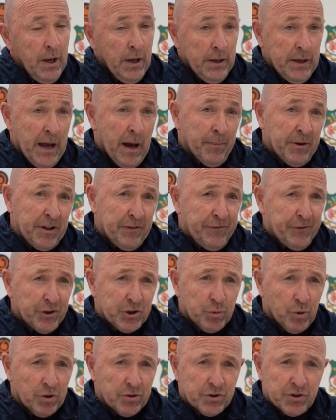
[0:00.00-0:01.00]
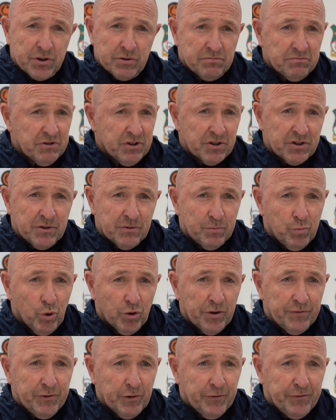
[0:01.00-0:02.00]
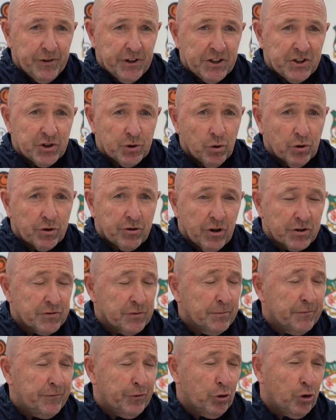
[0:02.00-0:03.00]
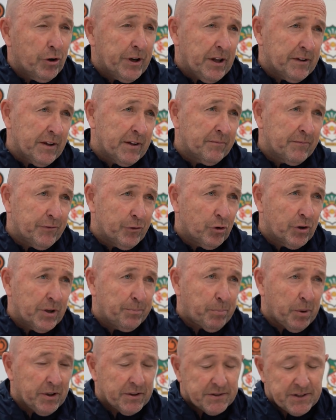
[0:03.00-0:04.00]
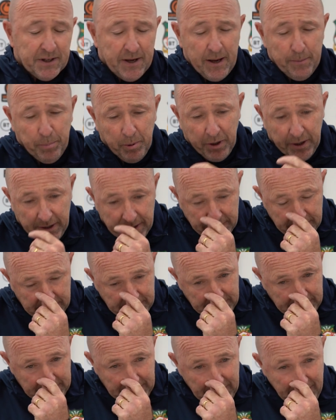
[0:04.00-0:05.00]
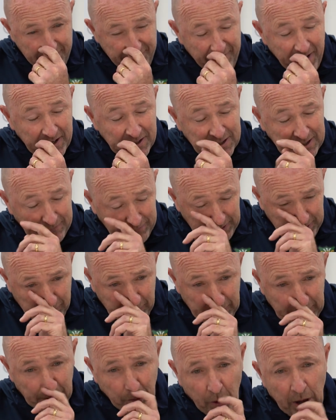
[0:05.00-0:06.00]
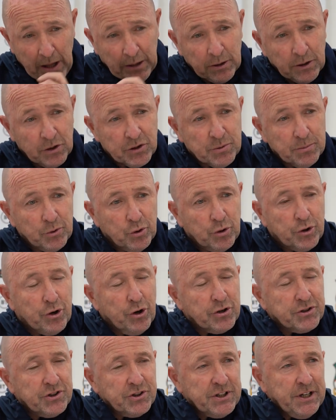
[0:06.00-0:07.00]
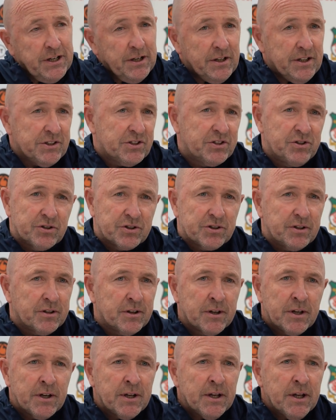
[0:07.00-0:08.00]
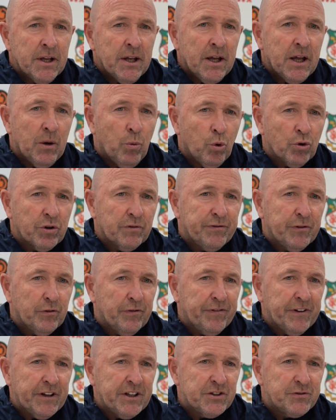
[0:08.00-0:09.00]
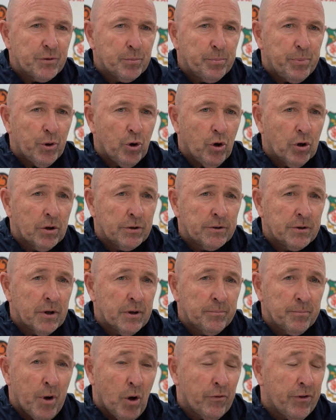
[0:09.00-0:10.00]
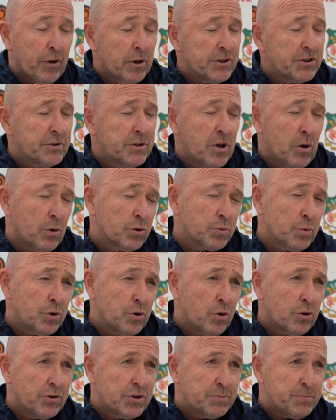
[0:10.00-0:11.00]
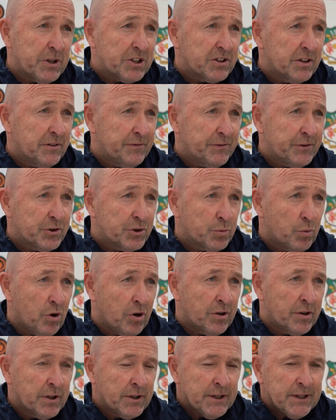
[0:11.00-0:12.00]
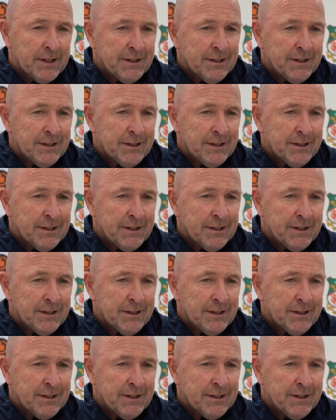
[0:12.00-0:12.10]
Yeah, I mean, the first one's just a wonderful finish, good cross from Fordy. I think Fordy played offensively really well and got some good crosses in, and it's just a wonderful finish from Paul, and both Ollie's goals were good, especially the first one.